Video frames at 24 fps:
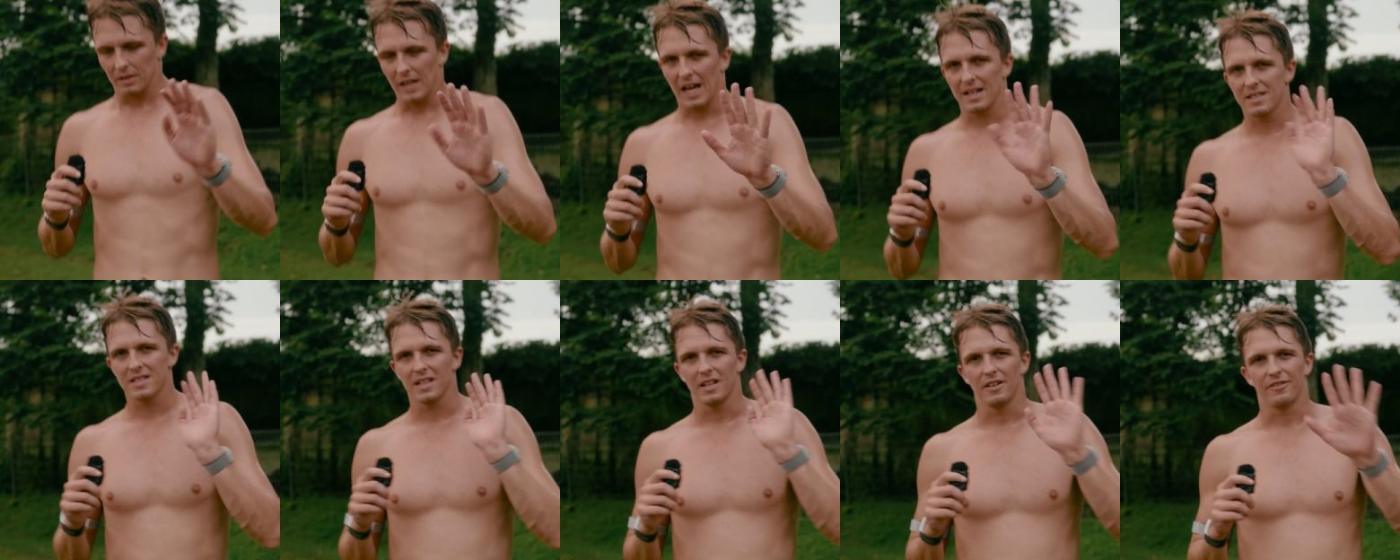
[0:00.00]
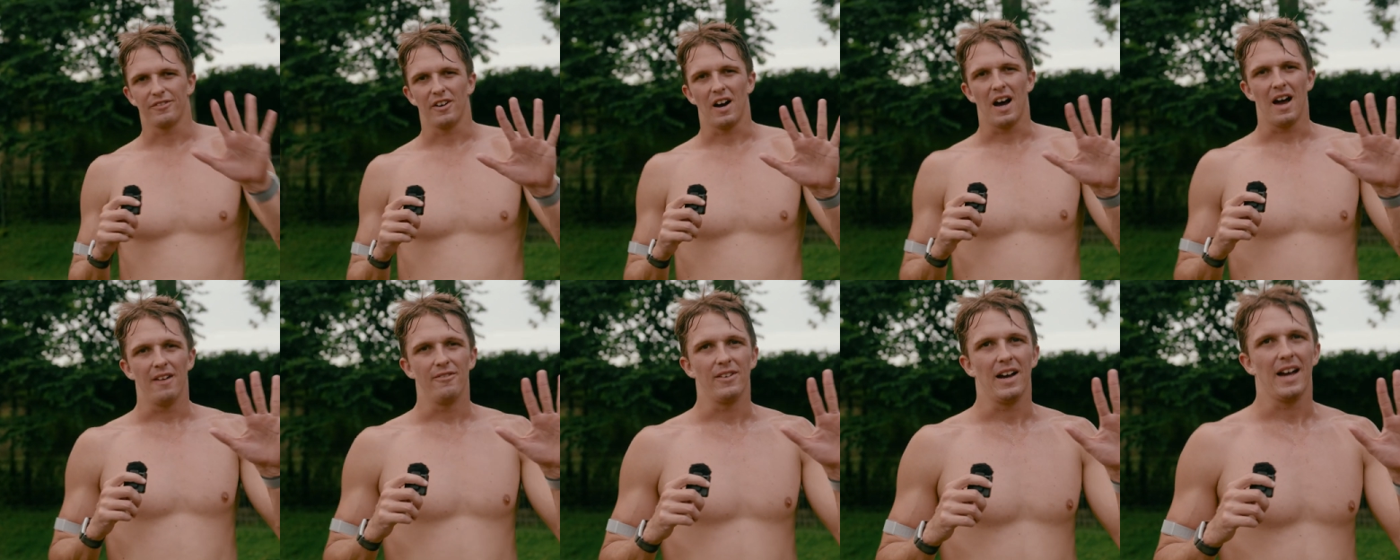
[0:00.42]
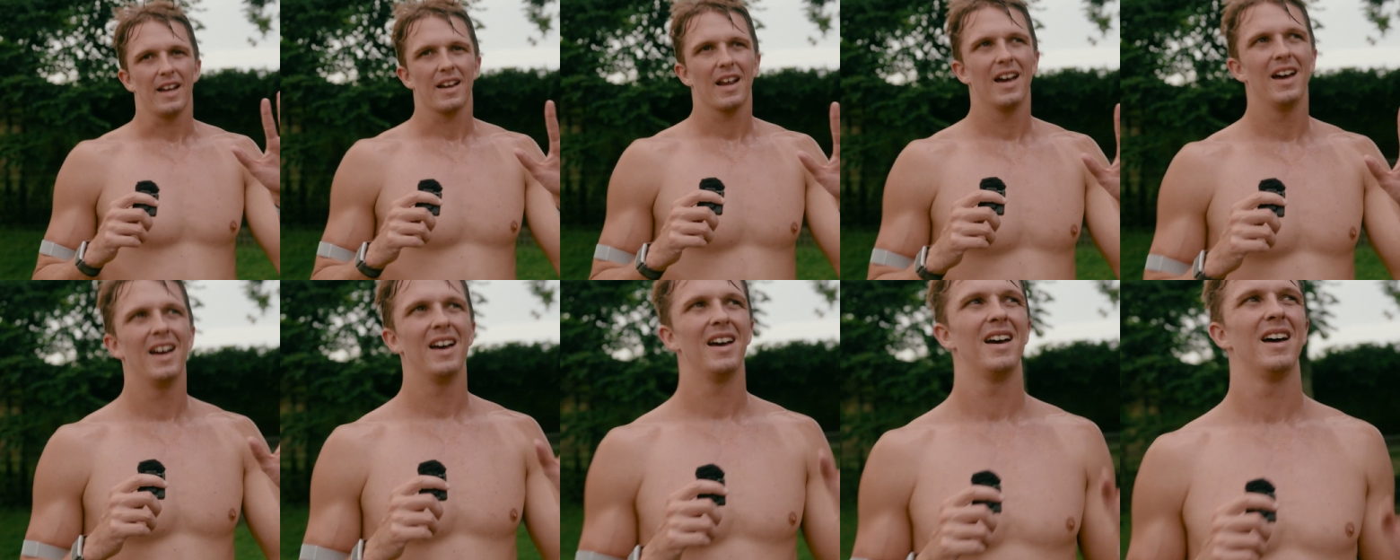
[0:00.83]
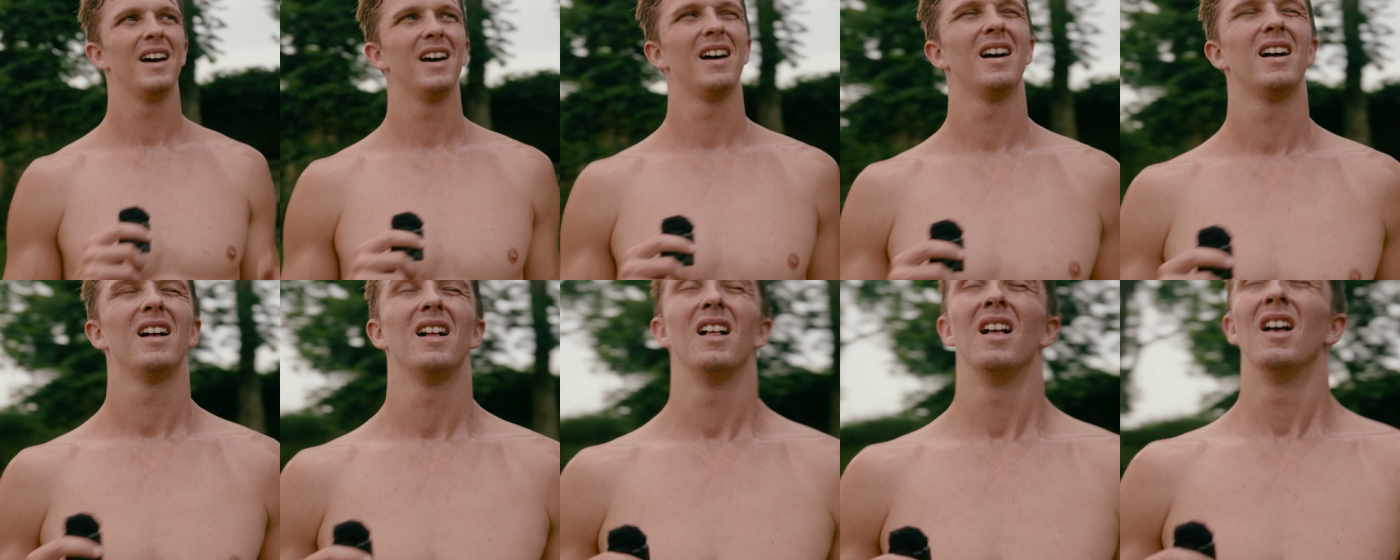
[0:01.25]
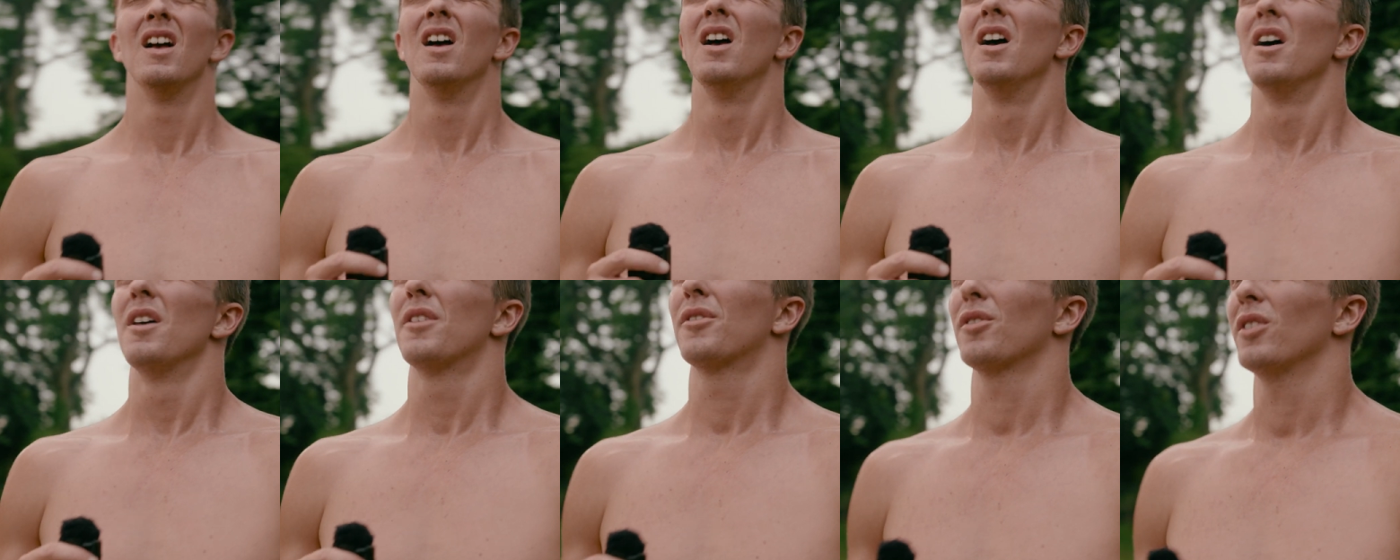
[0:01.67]
Last set of 5 at
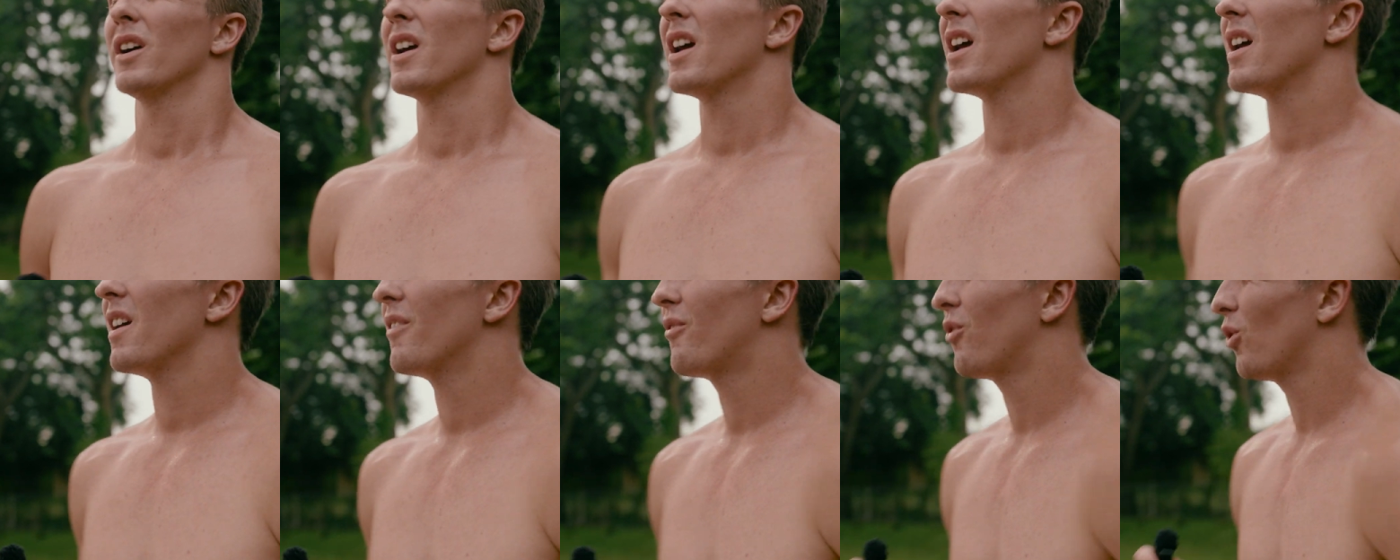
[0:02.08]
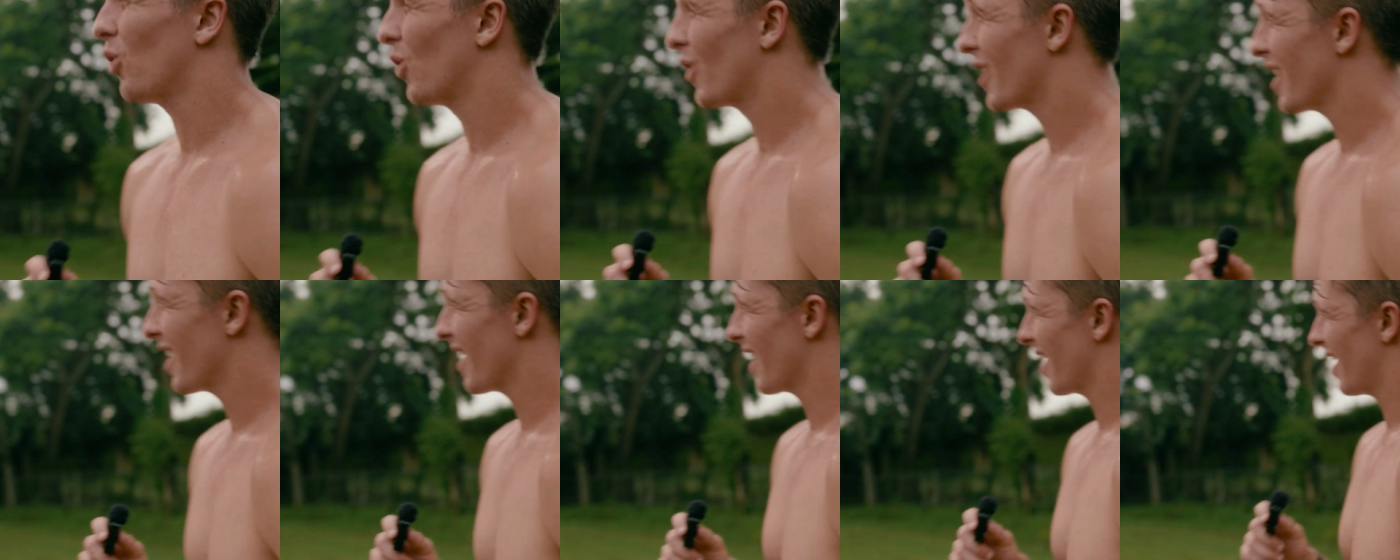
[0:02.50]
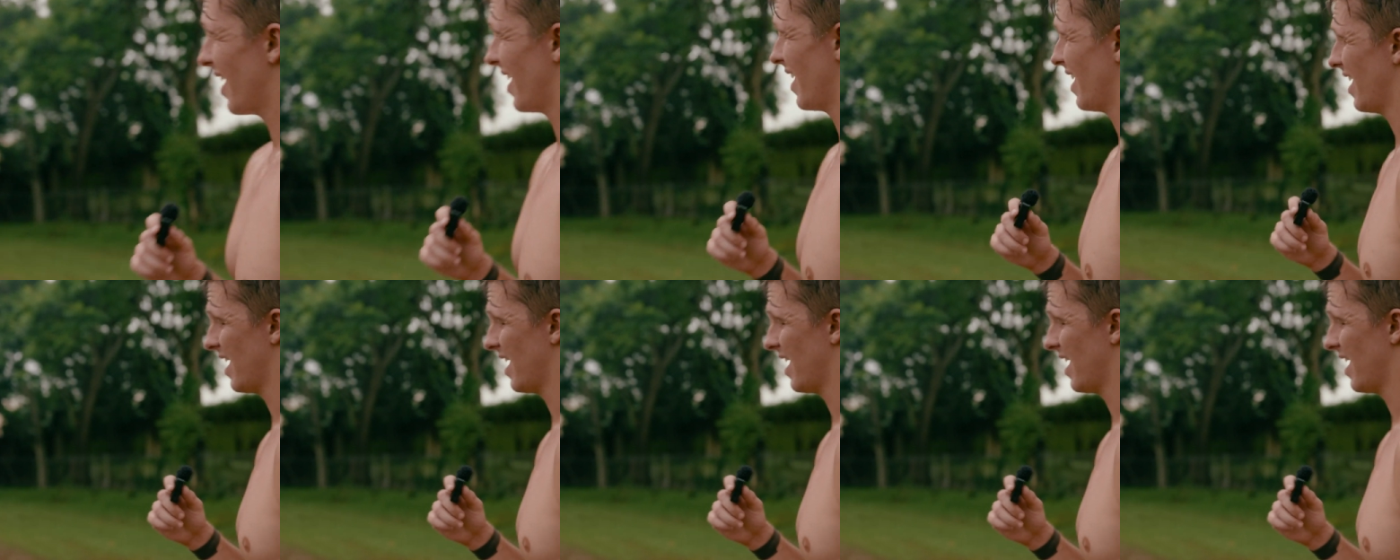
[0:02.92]
3:40.